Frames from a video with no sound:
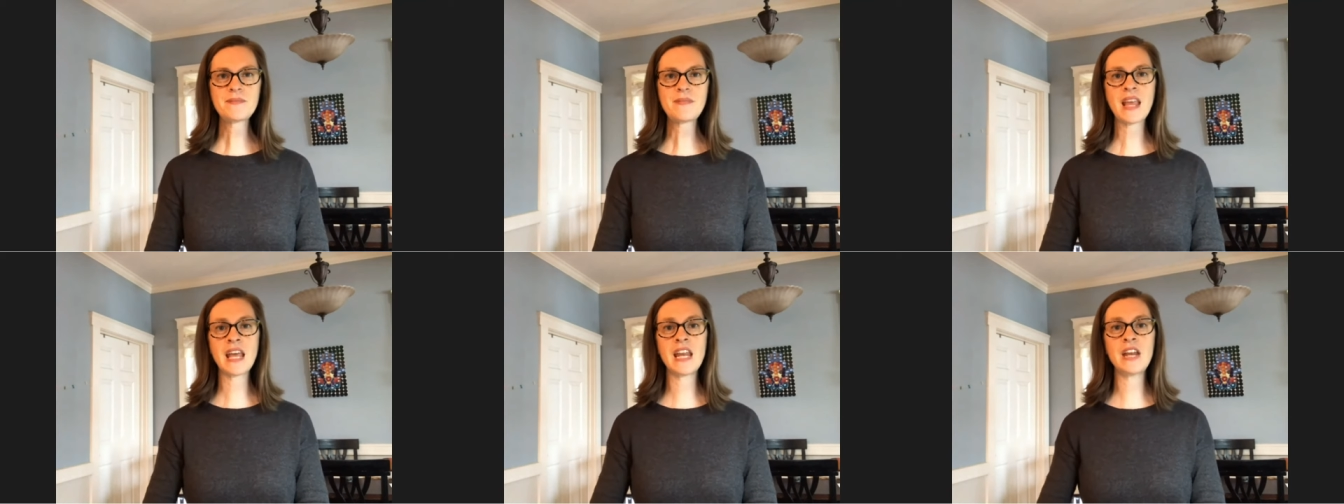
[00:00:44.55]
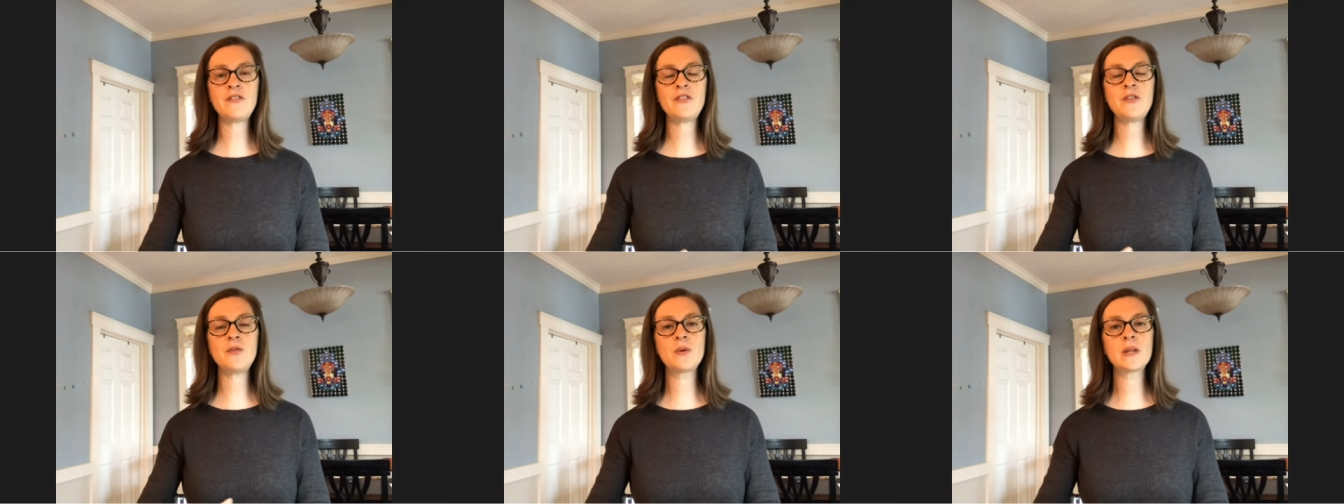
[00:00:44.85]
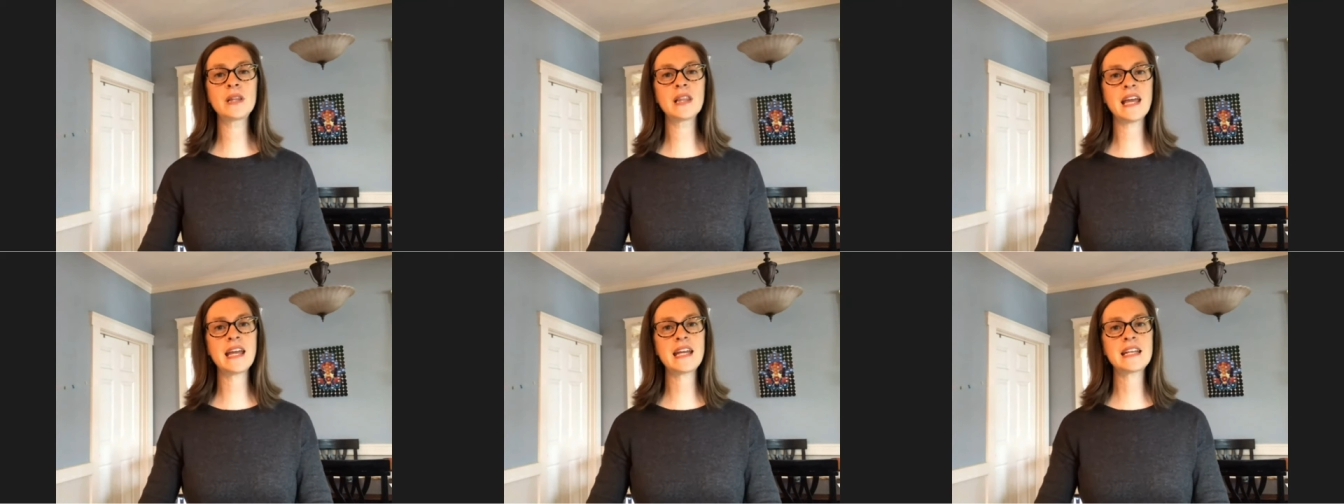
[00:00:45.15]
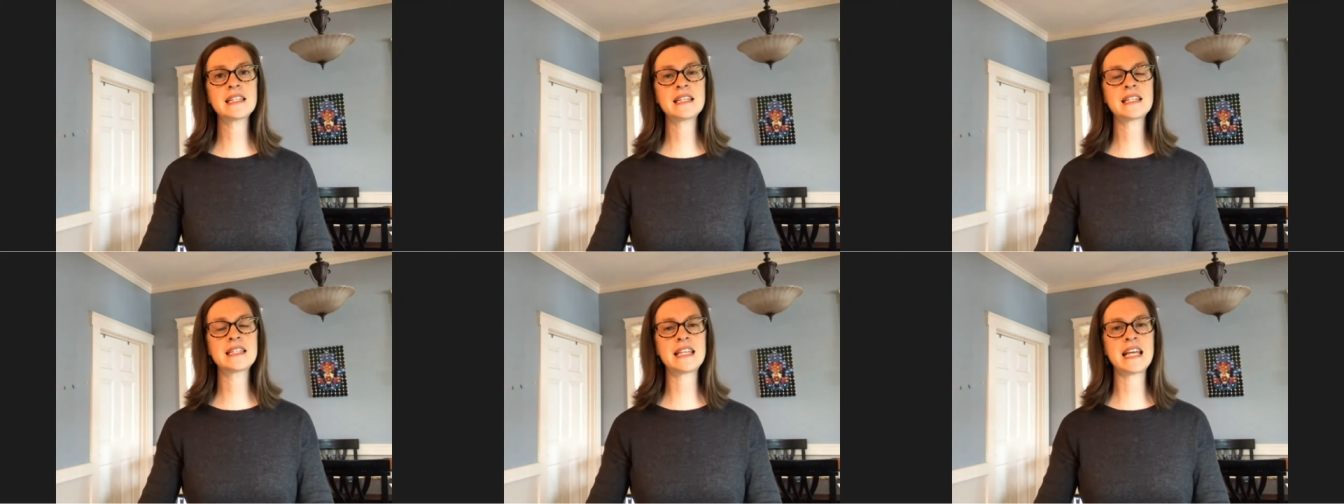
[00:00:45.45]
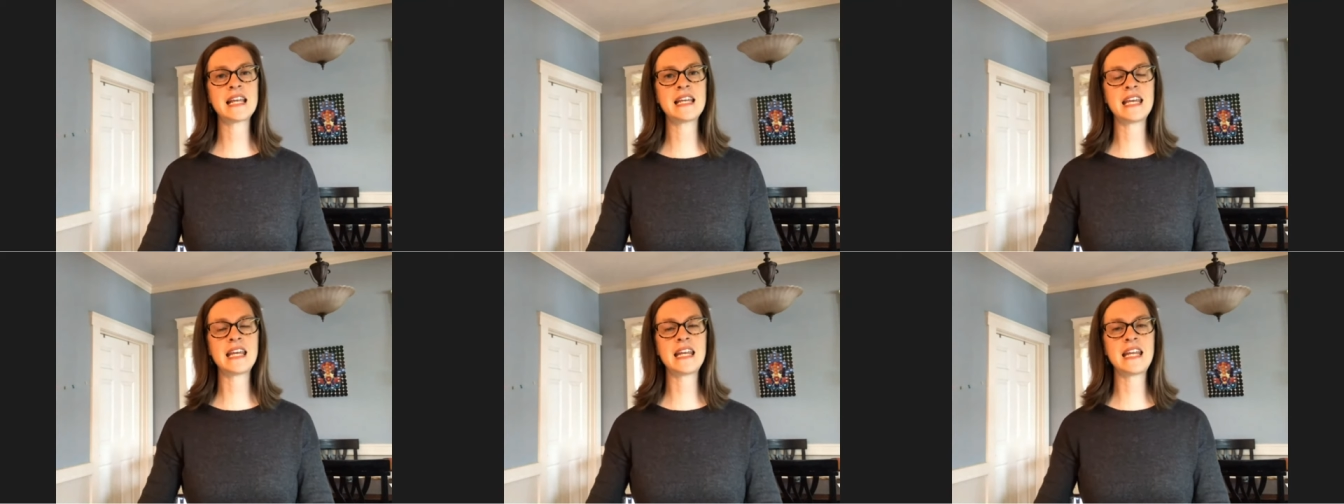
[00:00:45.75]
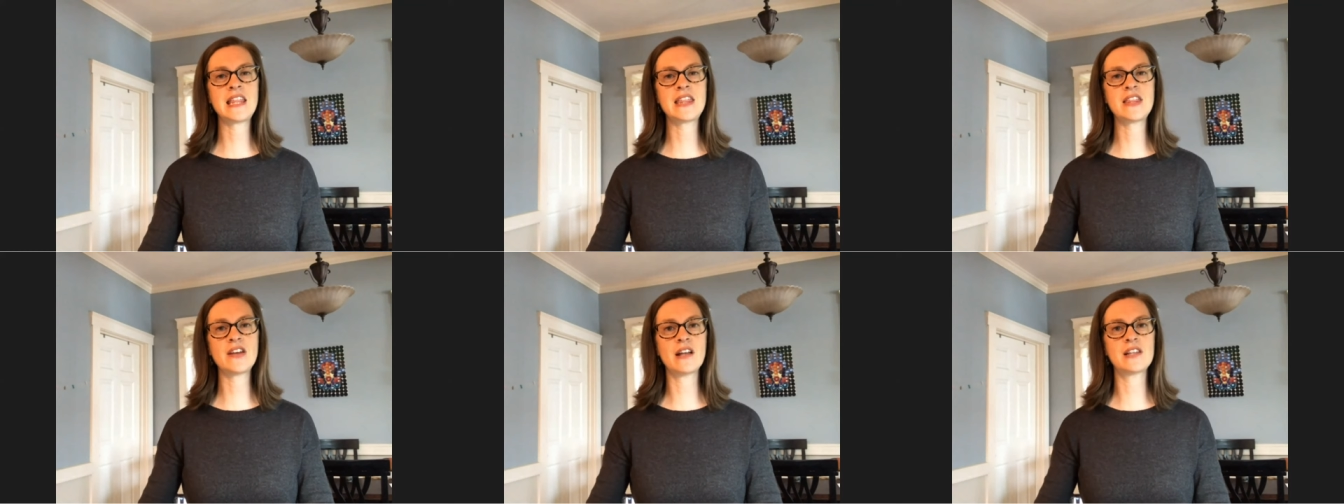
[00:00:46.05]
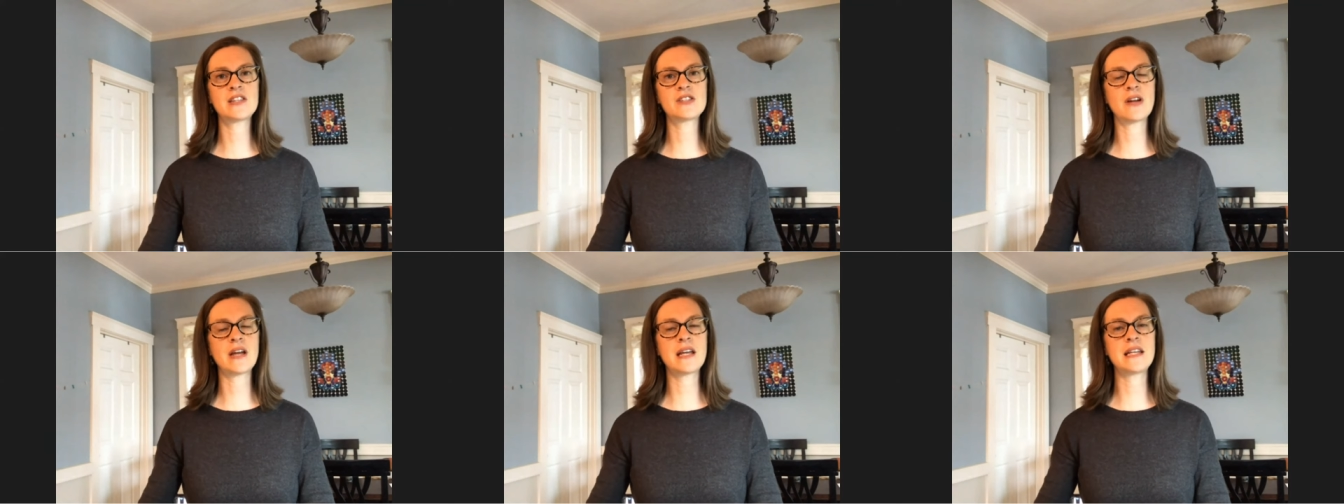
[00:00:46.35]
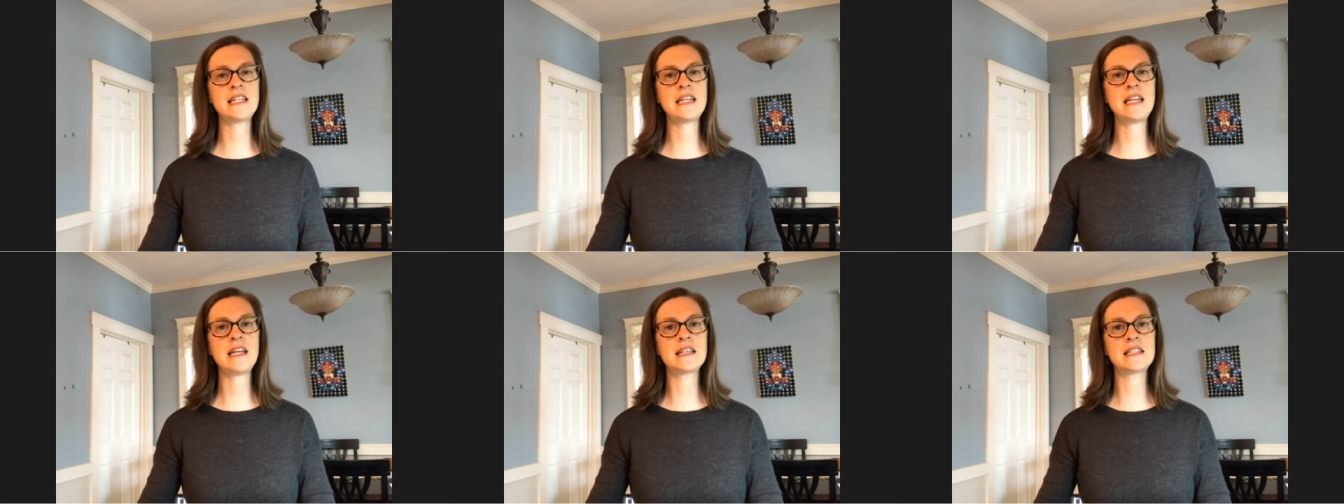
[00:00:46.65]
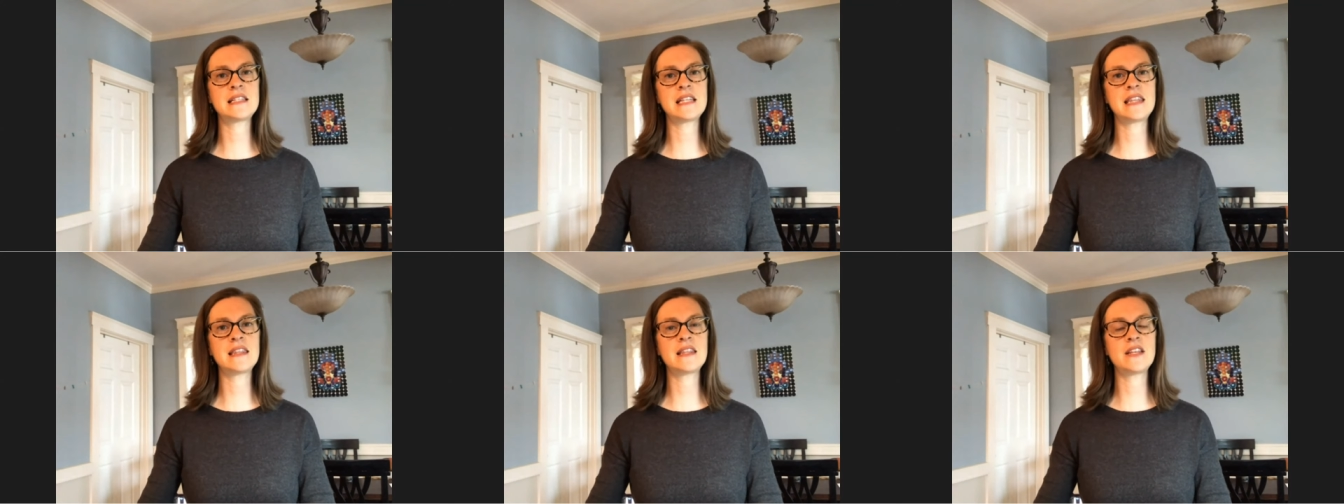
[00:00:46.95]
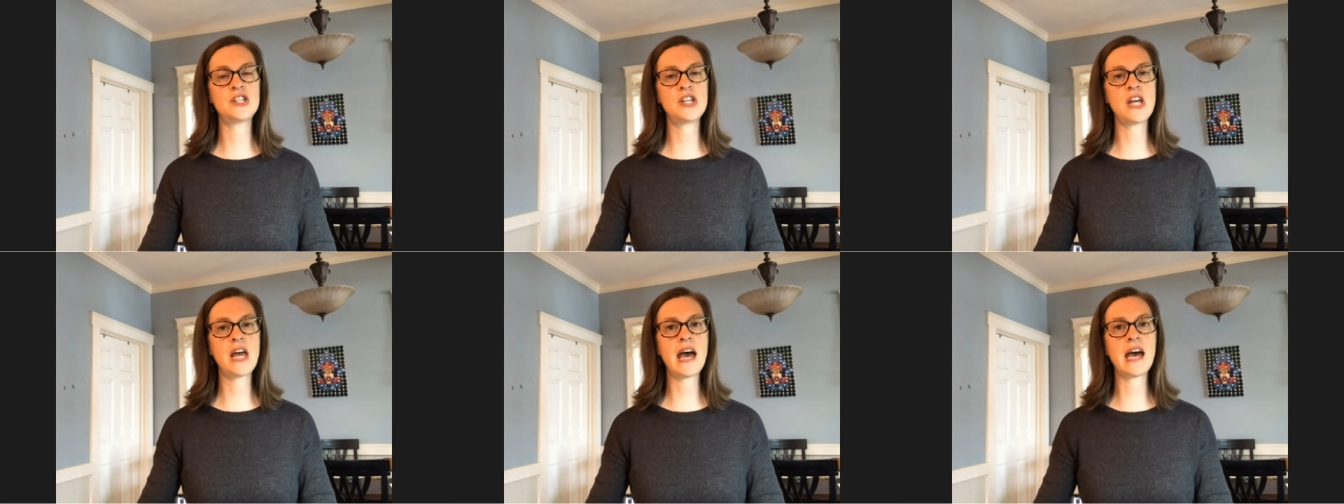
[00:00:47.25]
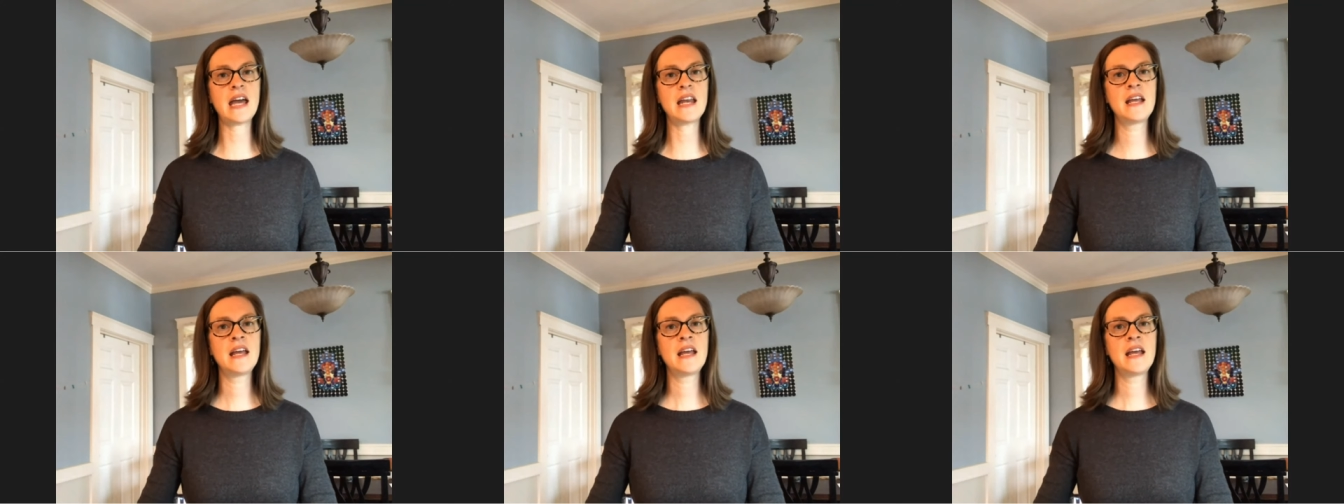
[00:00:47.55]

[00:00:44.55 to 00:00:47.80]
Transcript: And if you would like to send any thoughts or ideas in the chat